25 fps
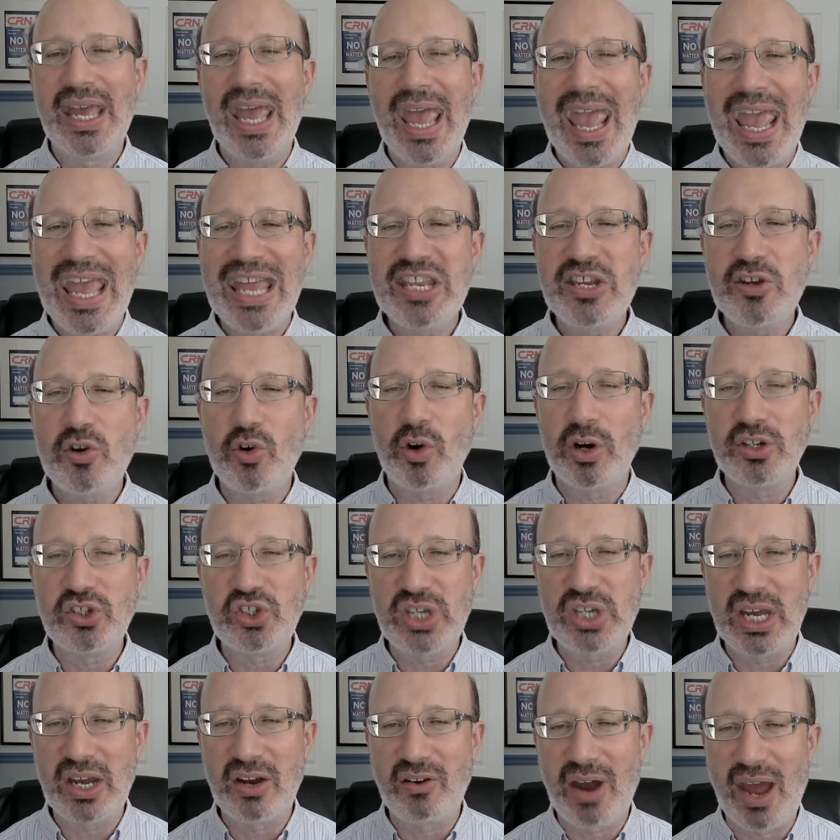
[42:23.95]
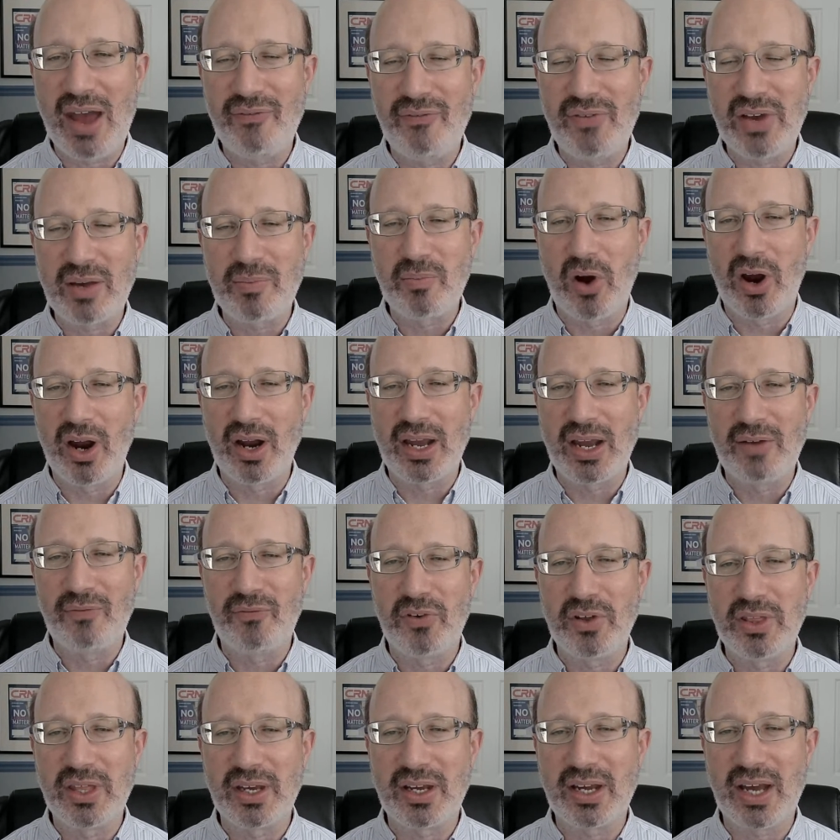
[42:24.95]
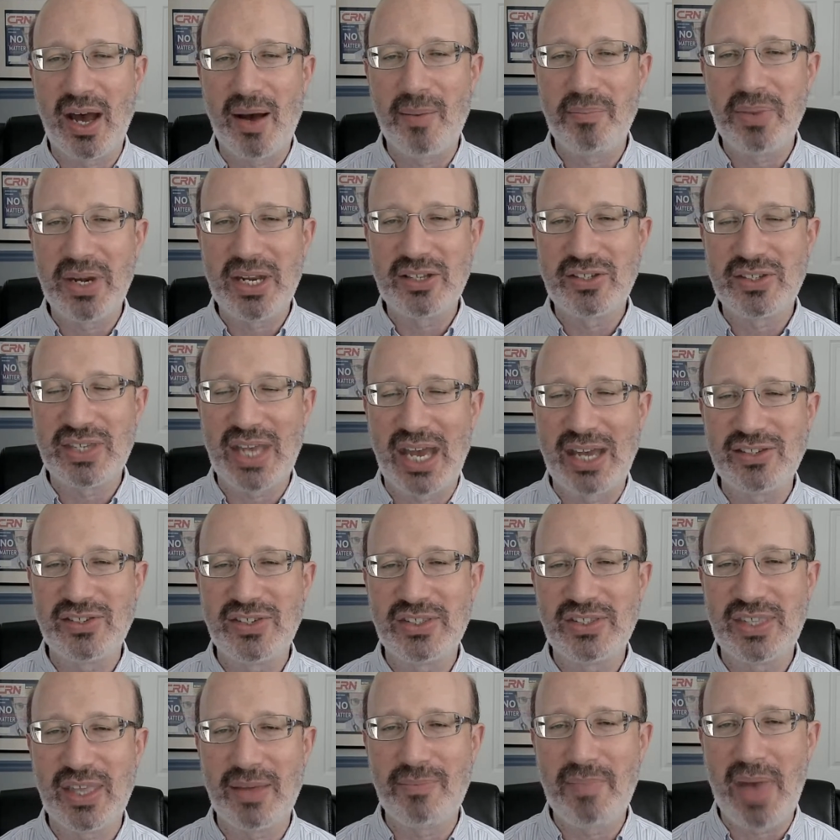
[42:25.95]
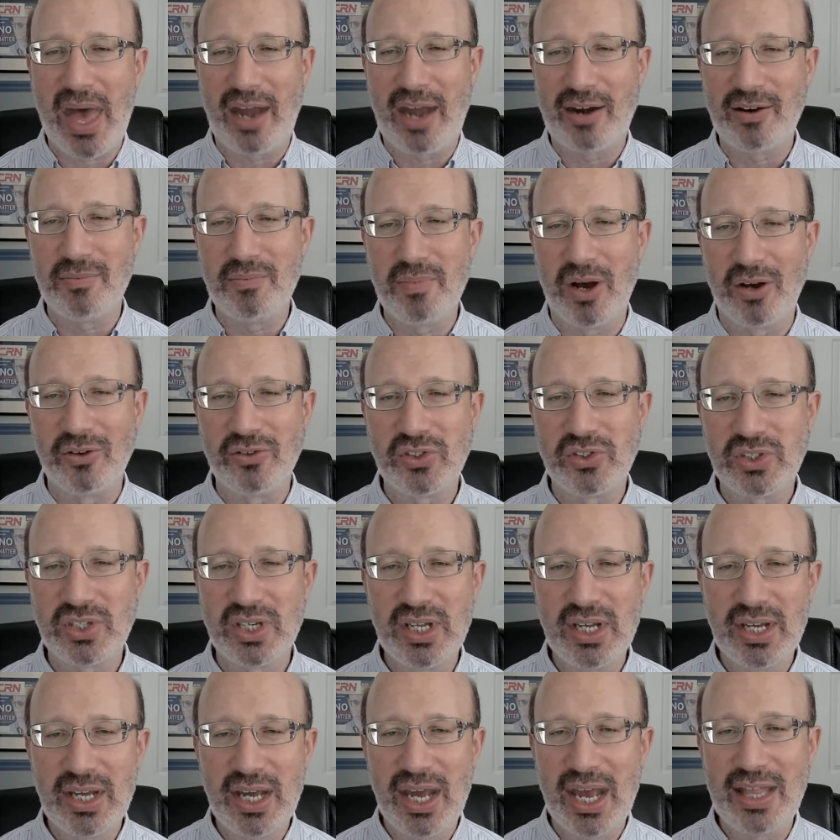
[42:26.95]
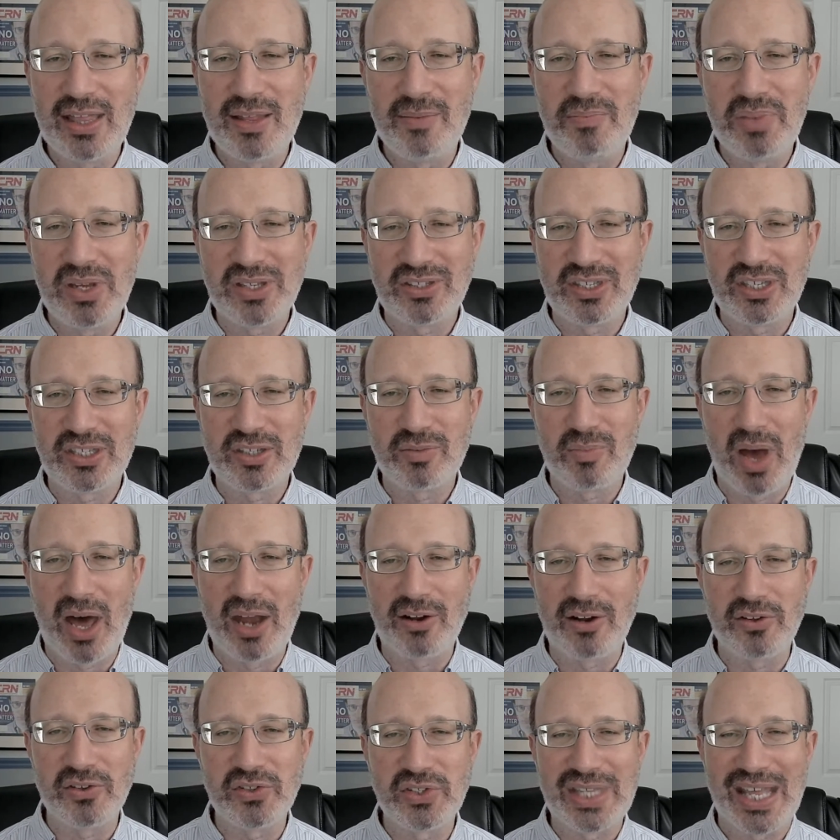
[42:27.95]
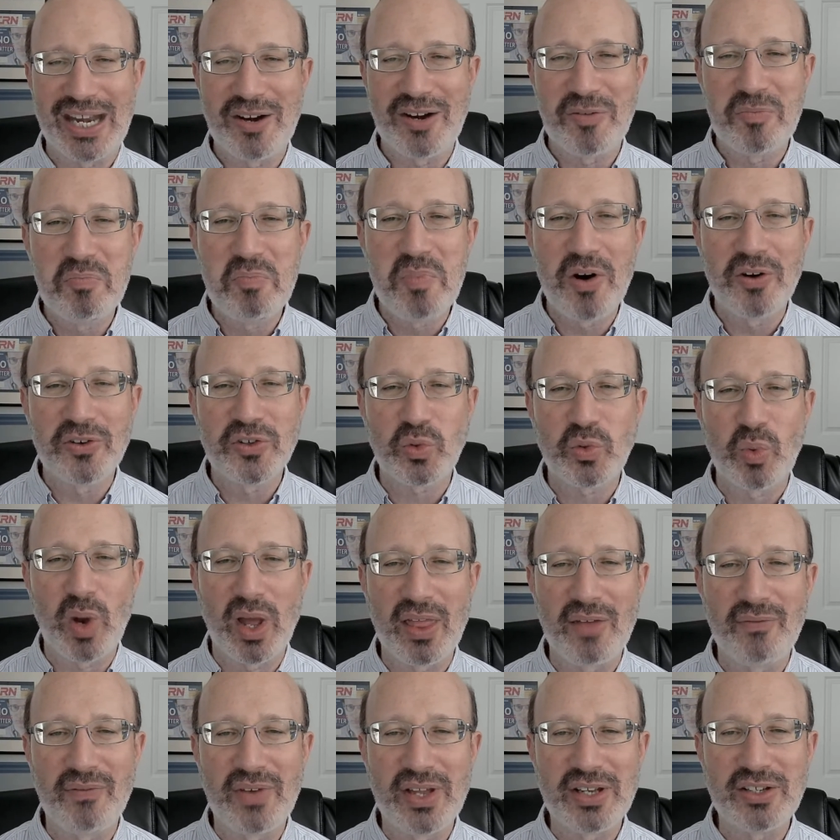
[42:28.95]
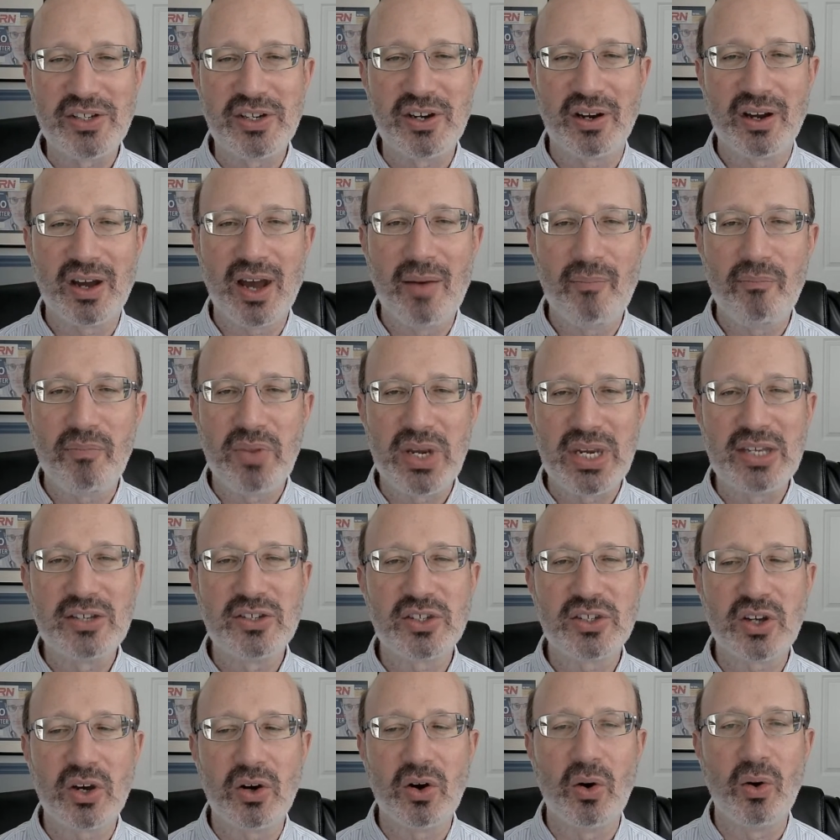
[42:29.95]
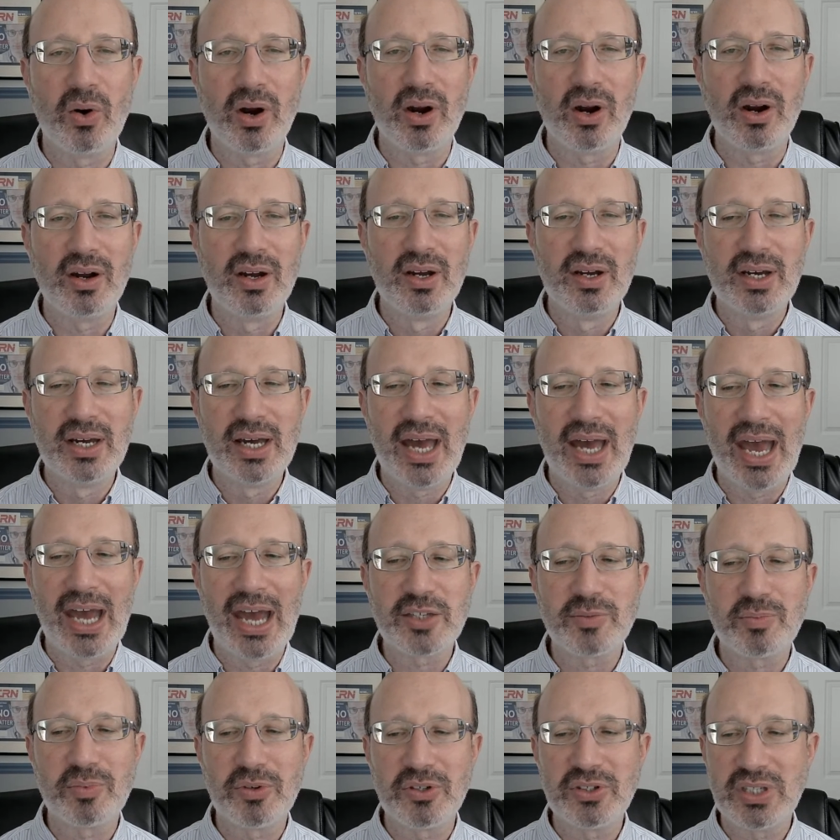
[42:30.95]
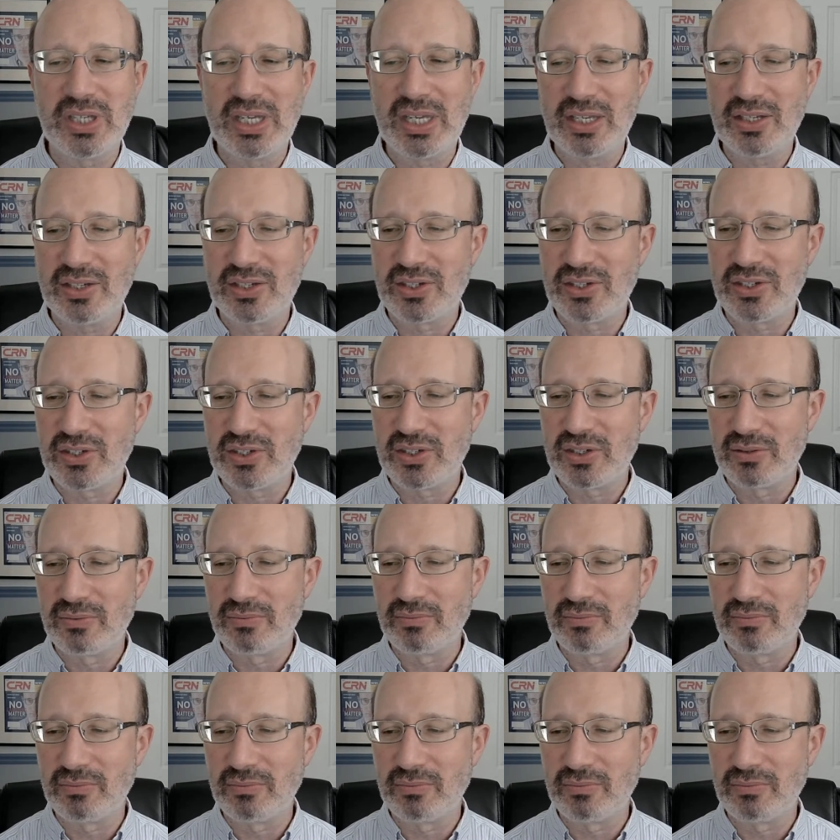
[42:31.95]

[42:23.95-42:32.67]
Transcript: in your geographic market, for the company sizes that matter most and the business models that are most relevant to your company's core expertise.